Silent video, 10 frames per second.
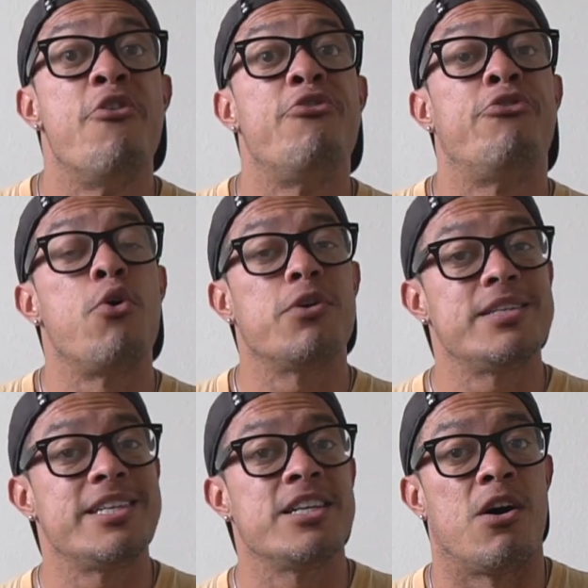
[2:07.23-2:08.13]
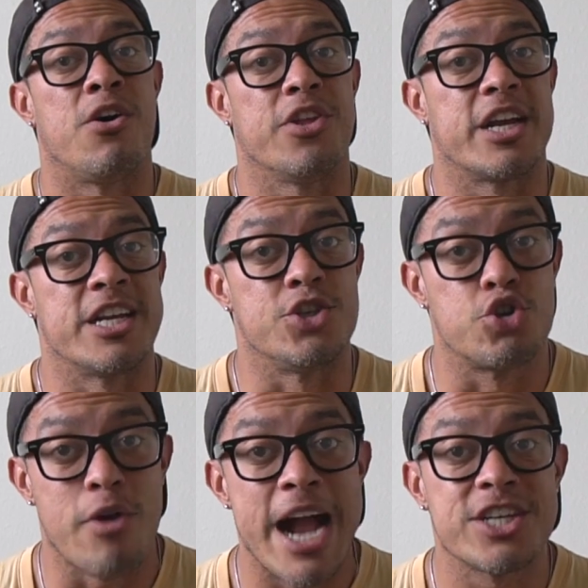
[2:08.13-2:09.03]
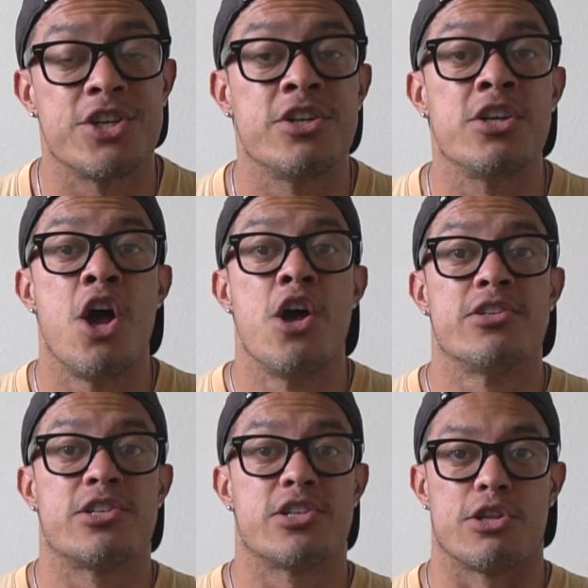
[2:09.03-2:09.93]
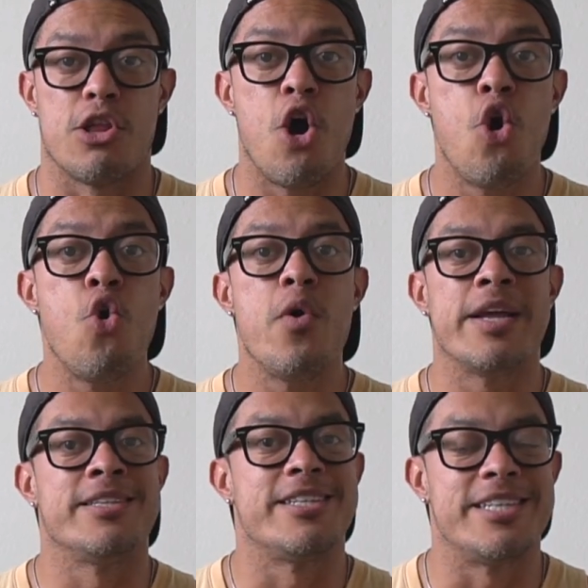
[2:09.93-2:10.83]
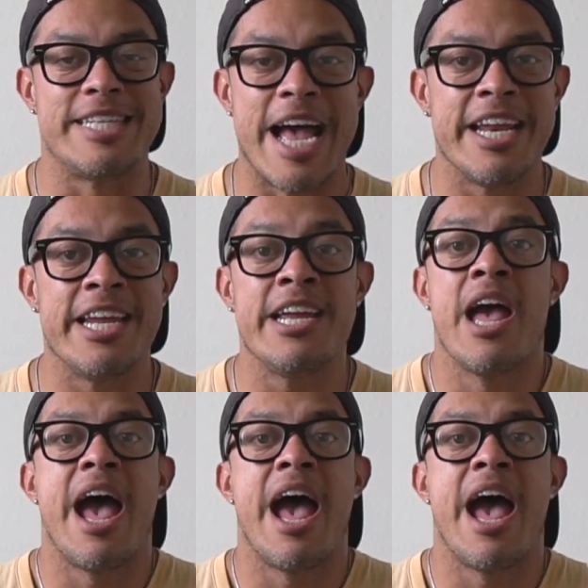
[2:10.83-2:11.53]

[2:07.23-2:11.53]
focusing on the contraction, slow and steady,